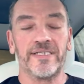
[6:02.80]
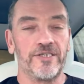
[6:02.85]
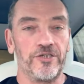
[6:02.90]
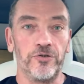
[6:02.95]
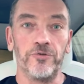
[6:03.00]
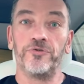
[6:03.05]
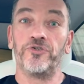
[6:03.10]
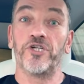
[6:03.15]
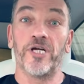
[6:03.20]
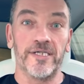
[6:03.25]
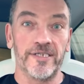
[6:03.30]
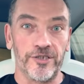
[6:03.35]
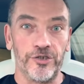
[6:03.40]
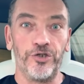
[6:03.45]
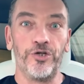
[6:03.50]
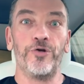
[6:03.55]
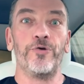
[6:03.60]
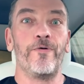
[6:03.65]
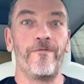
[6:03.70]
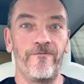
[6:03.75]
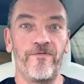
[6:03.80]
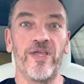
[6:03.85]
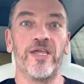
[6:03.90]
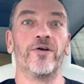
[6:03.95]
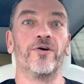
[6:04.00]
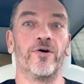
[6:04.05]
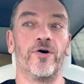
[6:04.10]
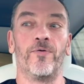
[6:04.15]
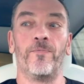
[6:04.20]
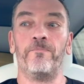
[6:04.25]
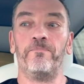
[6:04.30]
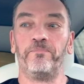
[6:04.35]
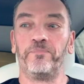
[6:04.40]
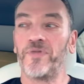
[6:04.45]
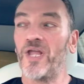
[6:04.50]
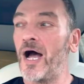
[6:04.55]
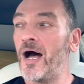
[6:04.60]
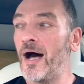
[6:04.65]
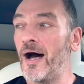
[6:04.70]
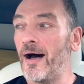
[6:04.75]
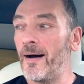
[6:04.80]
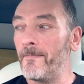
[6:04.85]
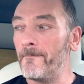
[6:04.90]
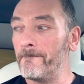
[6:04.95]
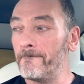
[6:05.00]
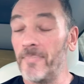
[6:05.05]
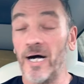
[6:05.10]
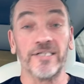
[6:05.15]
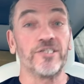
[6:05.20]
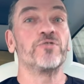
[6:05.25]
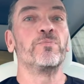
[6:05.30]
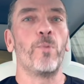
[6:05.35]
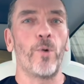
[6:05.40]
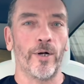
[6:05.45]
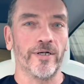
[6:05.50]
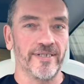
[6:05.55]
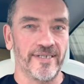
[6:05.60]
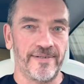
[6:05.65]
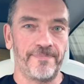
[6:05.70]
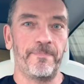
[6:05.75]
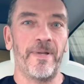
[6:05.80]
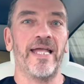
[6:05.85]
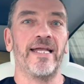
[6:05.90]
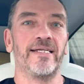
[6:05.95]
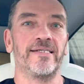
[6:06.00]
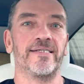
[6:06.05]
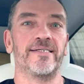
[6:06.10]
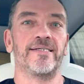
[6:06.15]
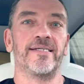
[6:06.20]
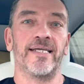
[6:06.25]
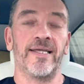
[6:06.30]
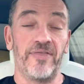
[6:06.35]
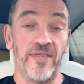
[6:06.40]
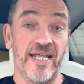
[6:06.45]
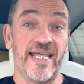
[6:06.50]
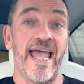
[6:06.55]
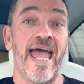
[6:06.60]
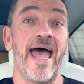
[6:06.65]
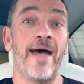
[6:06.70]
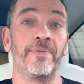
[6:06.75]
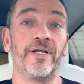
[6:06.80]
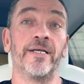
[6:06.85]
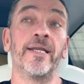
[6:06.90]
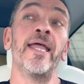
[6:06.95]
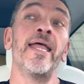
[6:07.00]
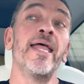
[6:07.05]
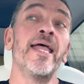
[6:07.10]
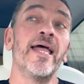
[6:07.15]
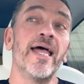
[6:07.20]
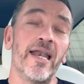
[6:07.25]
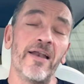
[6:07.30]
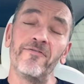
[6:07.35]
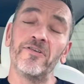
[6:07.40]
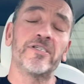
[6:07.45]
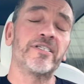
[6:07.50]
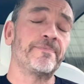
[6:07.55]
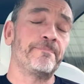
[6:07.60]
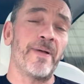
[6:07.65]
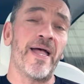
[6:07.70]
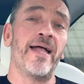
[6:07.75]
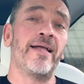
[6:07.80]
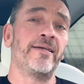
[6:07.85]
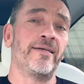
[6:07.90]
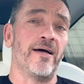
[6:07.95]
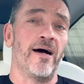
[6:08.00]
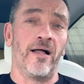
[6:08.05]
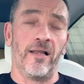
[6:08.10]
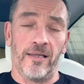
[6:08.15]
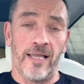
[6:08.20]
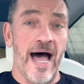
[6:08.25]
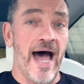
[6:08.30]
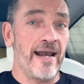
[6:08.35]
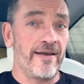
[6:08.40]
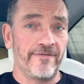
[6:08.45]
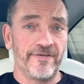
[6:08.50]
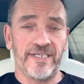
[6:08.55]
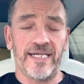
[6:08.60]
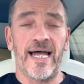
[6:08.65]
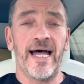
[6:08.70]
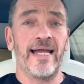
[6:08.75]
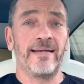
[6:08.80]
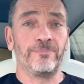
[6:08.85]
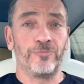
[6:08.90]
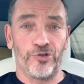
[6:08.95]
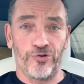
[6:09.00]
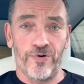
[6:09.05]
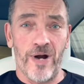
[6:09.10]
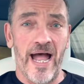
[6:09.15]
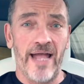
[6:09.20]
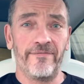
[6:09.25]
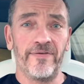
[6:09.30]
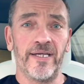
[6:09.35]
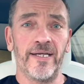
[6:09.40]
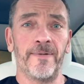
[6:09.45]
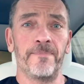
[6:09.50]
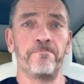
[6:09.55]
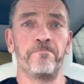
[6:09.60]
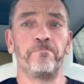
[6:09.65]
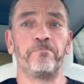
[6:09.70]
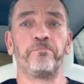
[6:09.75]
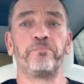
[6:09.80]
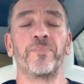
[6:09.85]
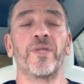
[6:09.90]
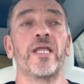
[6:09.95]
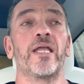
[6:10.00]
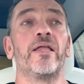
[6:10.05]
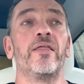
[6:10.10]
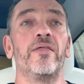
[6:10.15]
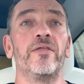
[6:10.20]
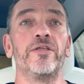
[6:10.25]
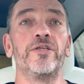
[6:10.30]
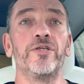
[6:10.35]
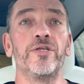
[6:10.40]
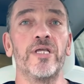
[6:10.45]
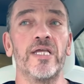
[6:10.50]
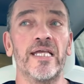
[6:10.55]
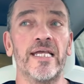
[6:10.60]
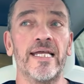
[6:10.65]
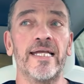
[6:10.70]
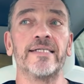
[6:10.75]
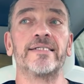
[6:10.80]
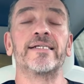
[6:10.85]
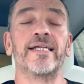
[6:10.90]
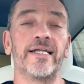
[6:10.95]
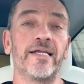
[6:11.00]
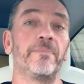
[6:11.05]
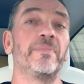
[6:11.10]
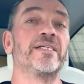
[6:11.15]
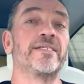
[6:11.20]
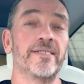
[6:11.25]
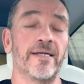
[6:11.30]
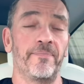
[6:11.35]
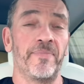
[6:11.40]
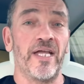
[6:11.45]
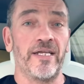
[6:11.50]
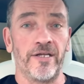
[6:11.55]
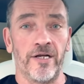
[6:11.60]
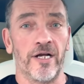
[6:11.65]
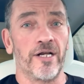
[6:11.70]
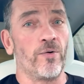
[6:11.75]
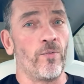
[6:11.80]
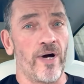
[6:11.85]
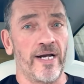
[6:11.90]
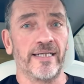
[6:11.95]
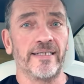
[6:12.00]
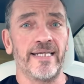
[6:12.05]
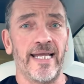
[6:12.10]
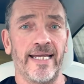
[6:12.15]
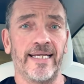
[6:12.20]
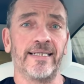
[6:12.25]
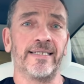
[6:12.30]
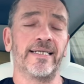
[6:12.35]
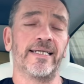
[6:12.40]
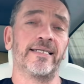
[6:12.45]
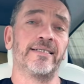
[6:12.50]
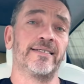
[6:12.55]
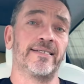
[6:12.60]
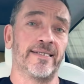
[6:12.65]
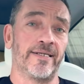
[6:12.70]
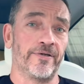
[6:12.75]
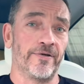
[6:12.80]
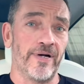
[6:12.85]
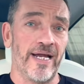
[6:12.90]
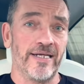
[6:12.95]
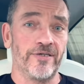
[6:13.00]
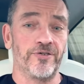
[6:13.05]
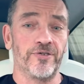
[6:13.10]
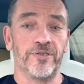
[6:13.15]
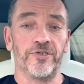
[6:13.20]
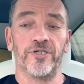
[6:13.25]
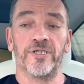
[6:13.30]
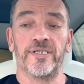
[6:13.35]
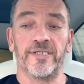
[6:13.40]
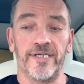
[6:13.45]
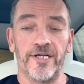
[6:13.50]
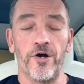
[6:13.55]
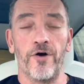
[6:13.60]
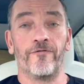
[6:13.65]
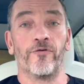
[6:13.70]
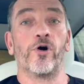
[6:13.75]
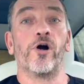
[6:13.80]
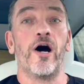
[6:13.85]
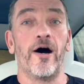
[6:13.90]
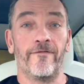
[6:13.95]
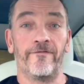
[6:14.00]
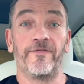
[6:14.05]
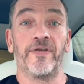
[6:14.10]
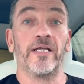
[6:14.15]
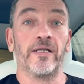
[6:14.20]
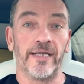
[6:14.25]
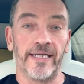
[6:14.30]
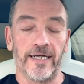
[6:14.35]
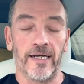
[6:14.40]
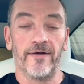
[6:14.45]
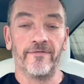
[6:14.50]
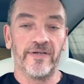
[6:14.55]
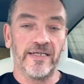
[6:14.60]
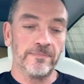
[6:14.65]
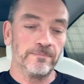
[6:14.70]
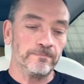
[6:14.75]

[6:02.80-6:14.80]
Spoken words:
you just do feel much more space in the cabin. And if you spend a lot of time driving, it's going to be something that you're going to want to take into consideration, just the overall feeling of it.